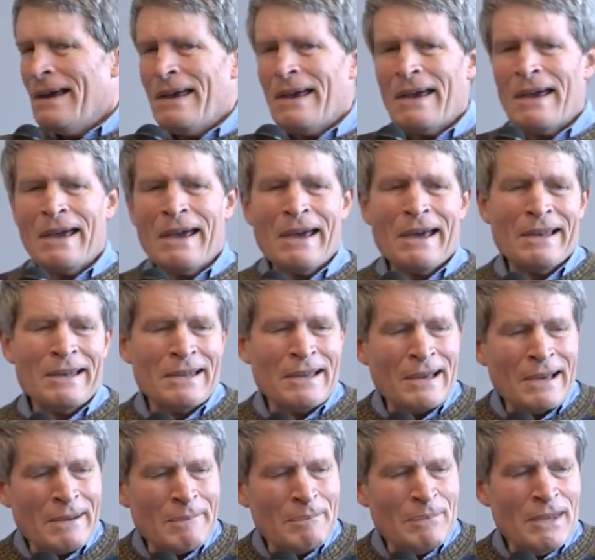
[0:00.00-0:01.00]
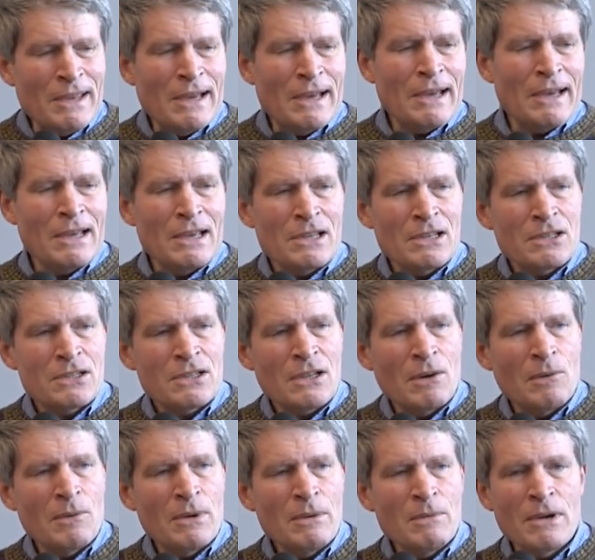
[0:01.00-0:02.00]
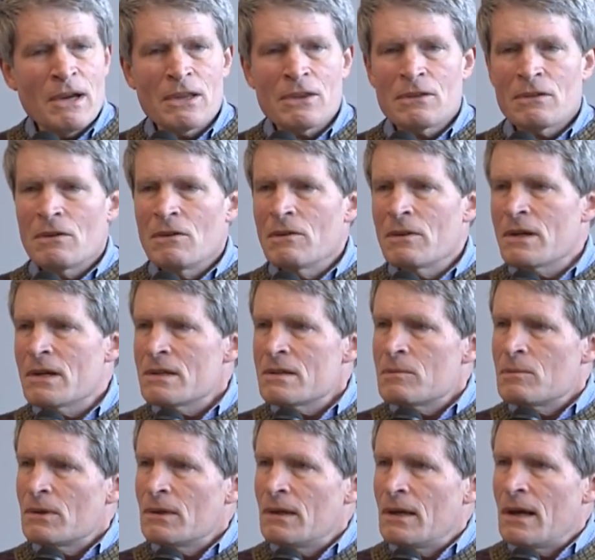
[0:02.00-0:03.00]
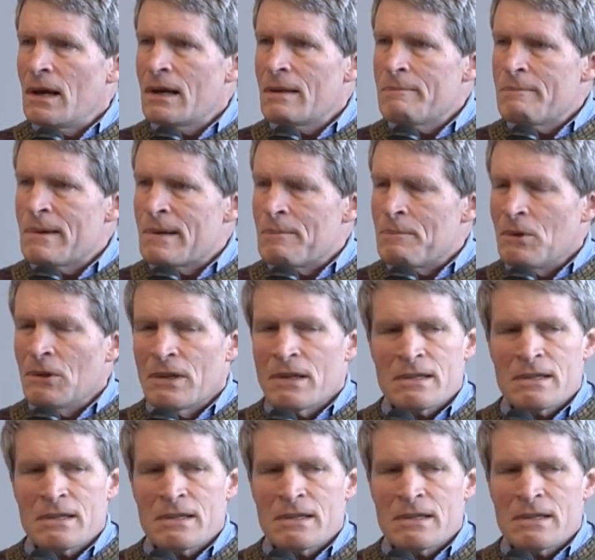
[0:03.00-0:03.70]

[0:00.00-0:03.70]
and uh, uh, so we went through this with a lot of people.